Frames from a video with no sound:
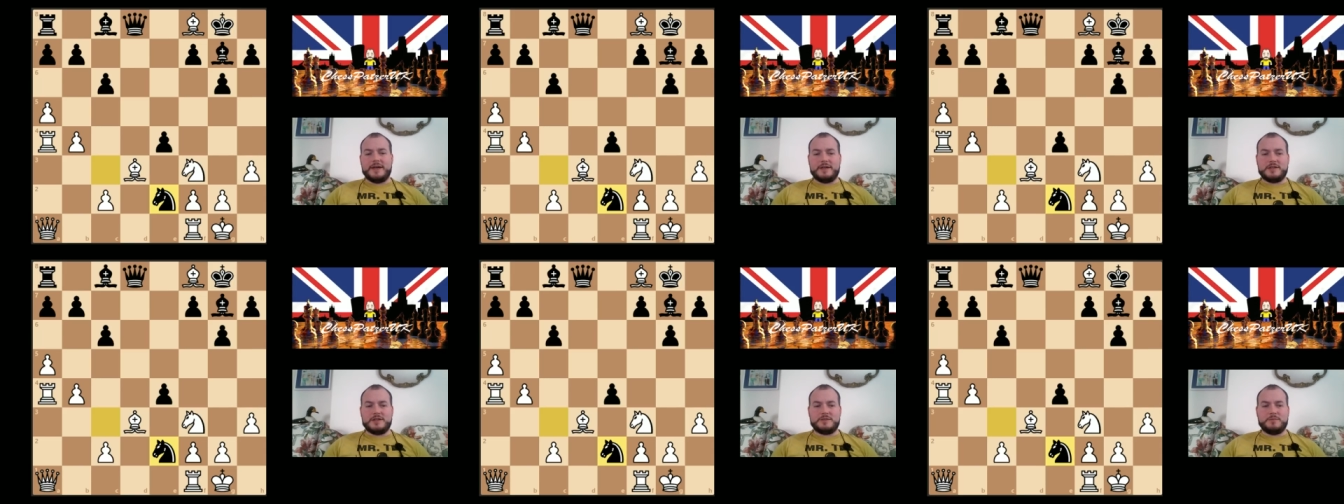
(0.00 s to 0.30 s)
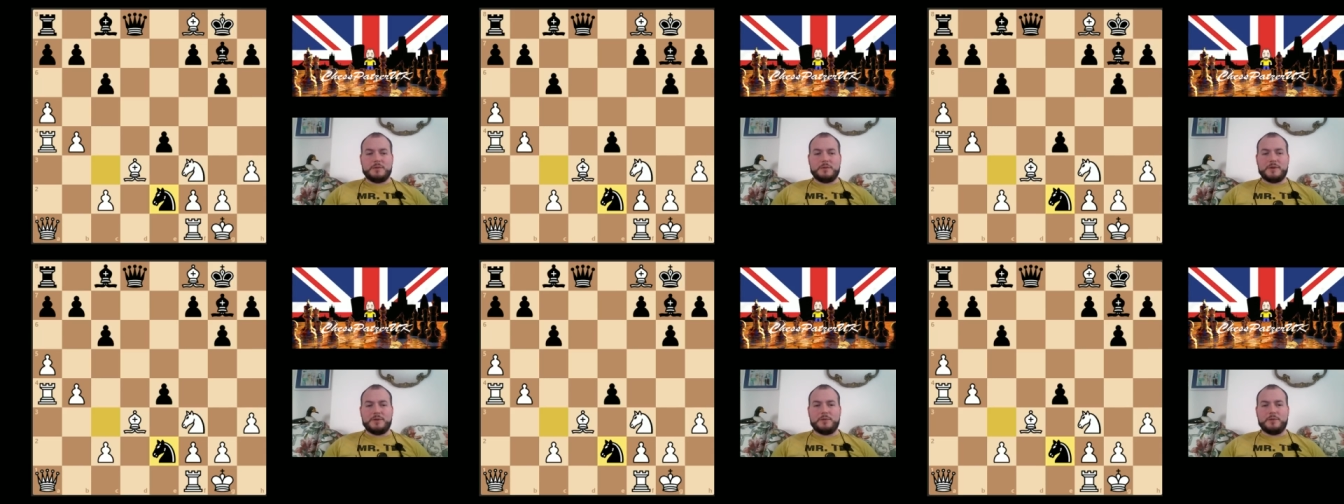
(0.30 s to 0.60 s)
and it's
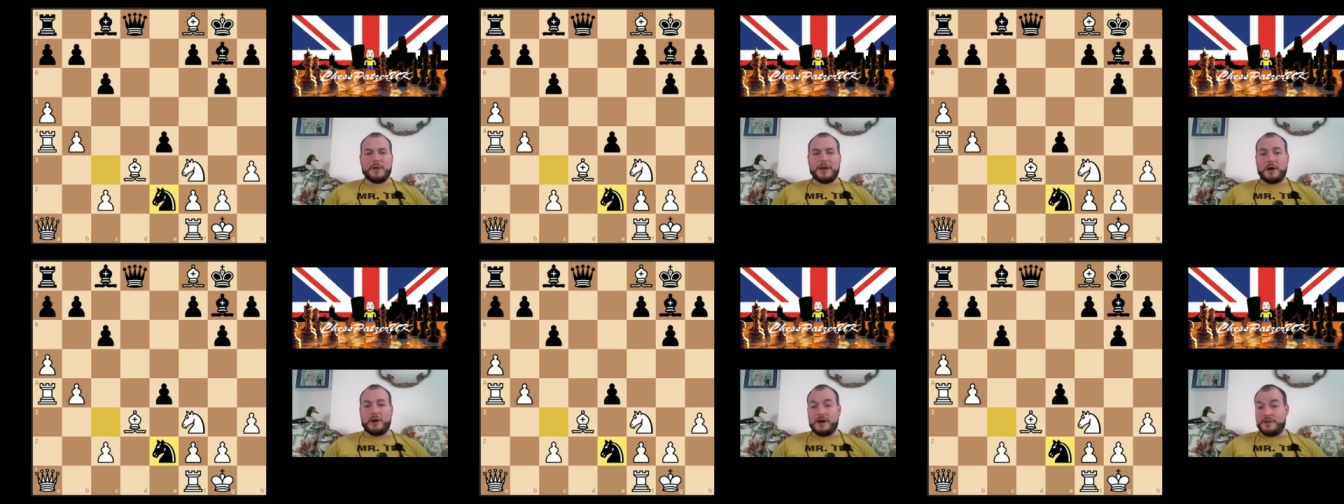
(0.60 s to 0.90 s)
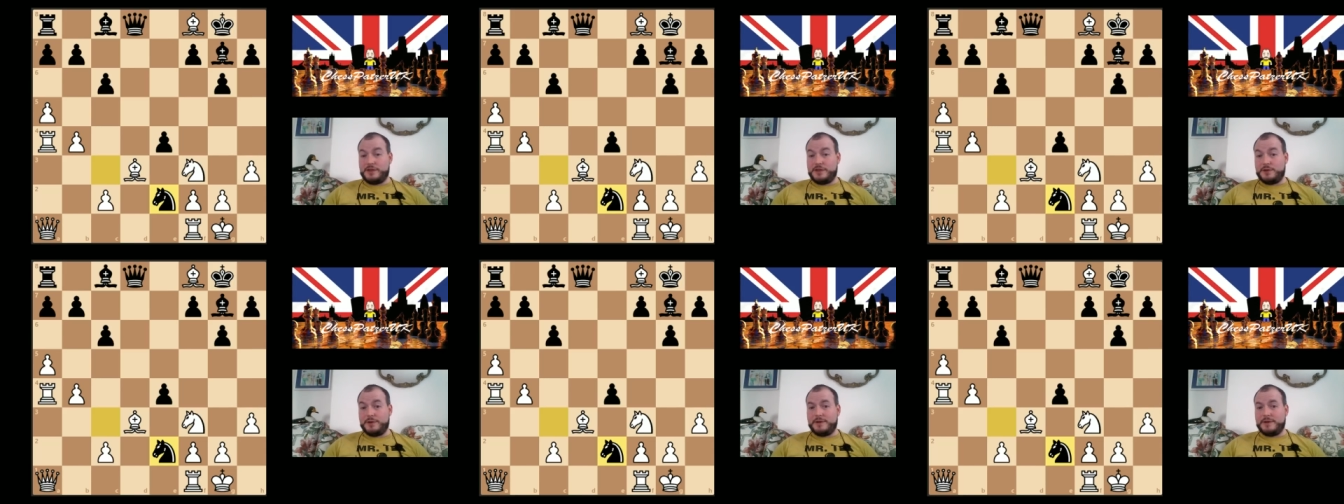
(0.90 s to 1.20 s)
probably the way
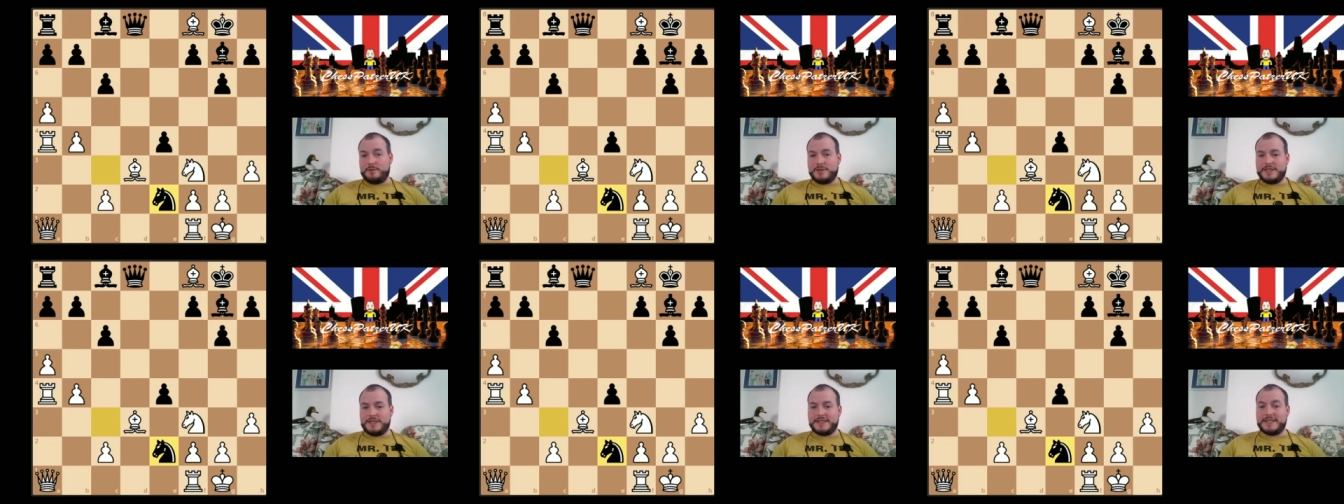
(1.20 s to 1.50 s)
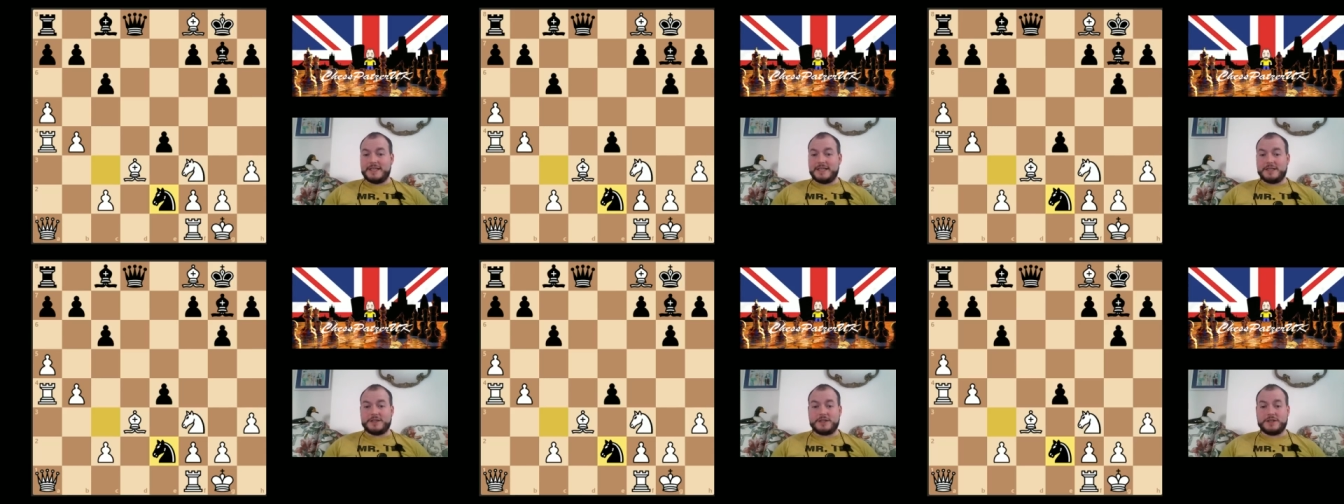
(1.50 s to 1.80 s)
I'd do it, which
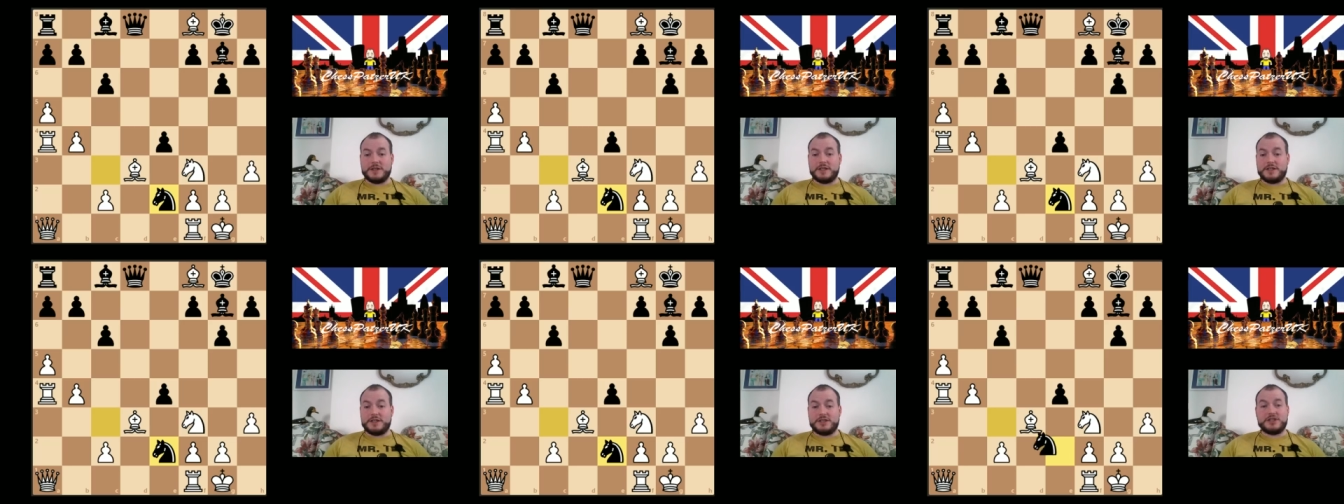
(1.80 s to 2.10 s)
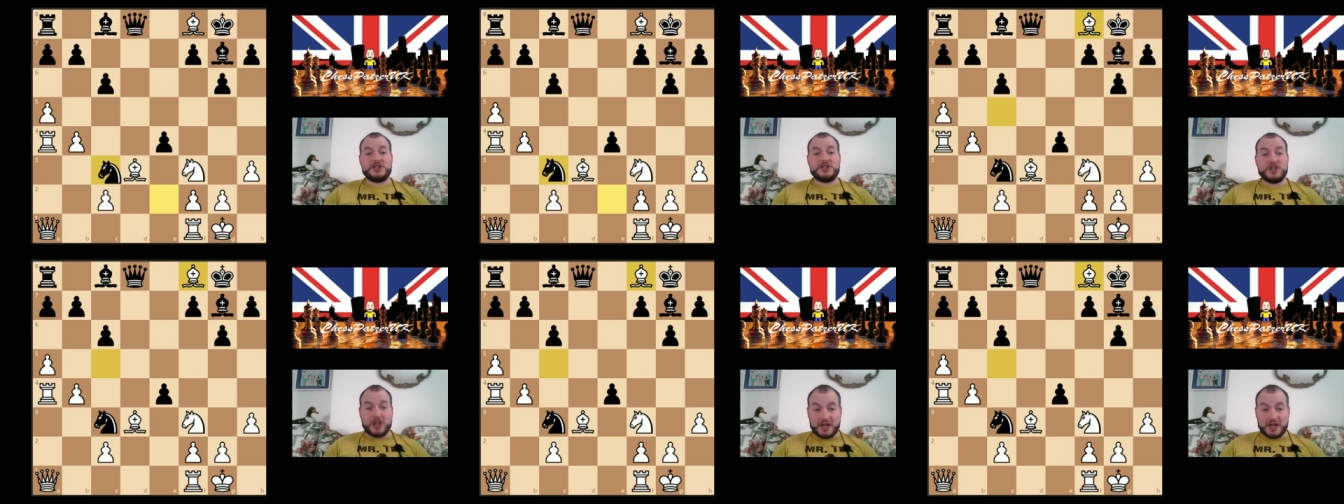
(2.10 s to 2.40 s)
isn't as good as
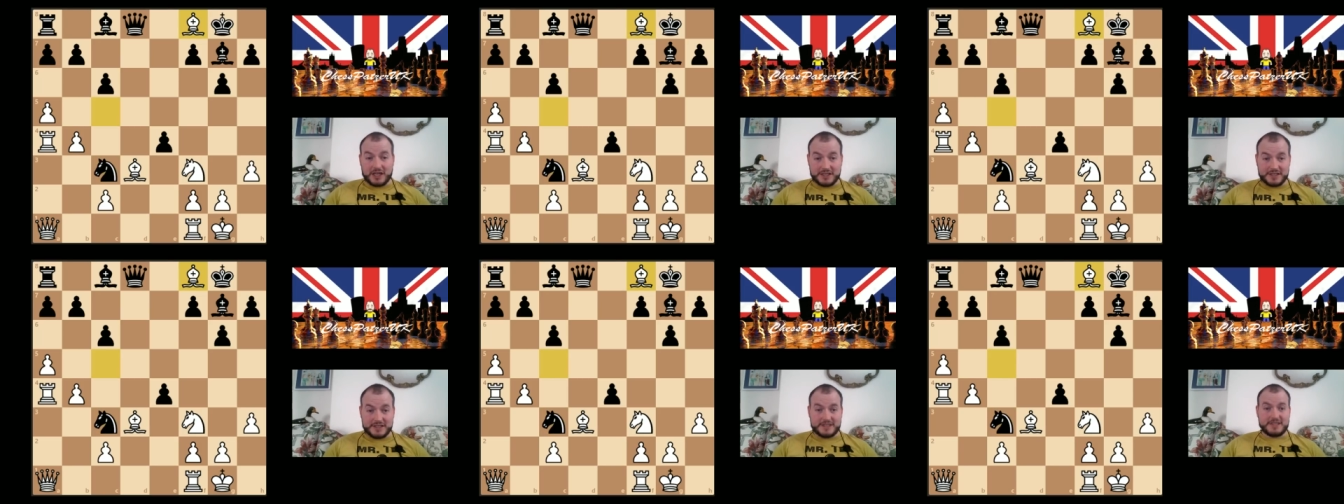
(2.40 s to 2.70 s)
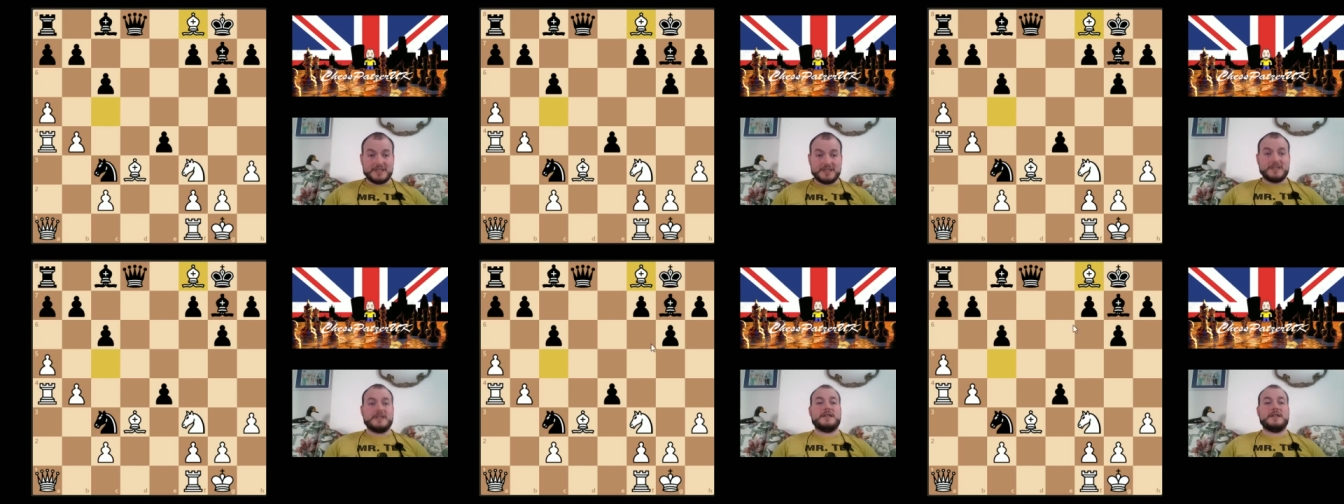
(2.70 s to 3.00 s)
just